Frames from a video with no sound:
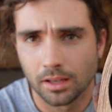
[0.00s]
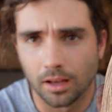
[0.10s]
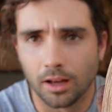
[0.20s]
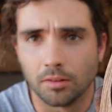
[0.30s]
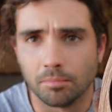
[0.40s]

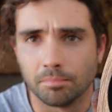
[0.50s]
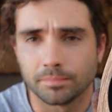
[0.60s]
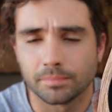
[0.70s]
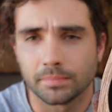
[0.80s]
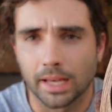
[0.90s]
And
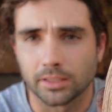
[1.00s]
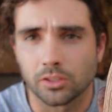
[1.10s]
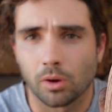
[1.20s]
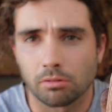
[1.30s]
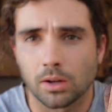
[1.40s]

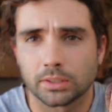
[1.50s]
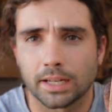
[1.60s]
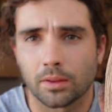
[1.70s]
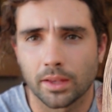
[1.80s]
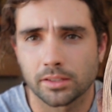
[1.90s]
so I routed
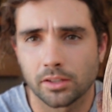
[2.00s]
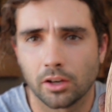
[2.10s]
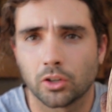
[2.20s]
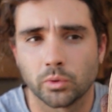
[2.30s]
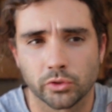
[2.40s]
out that
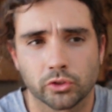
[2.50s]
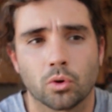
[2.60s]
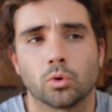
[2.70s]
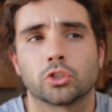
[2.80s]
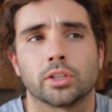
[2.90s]
circle and
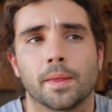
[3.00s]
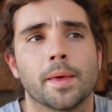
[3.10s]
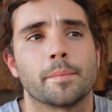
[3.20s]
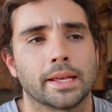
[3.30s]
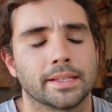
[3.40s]
scorched it and
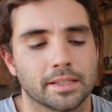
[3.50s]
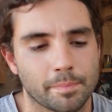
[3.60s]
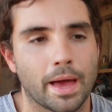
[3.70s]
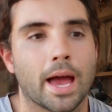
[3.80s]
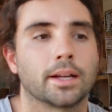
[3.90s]
then planed it
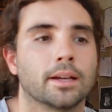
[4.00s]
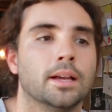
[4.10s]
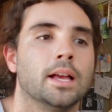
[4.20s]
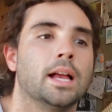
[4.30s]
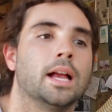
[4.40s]
back.
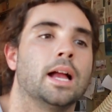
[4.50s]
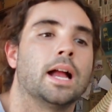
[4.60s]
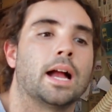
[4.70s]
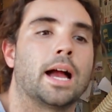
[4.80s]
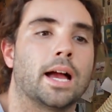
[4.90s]

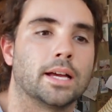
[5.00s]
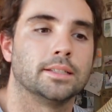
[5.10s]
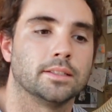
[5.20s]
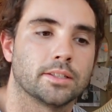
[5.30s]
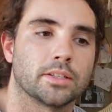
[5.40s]

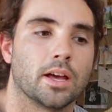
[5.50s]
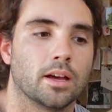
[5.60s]
And